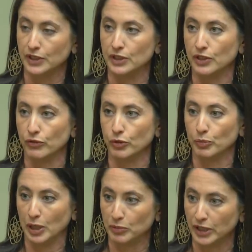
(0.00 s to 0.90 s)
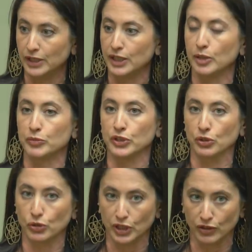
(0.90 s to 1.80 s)
in different pipeline camps and
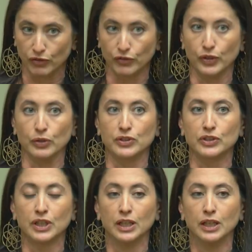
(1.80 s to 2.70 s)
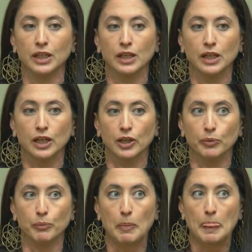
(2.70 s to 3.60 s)
cooking for folks.
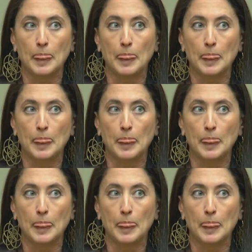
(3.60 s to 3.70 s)
Um,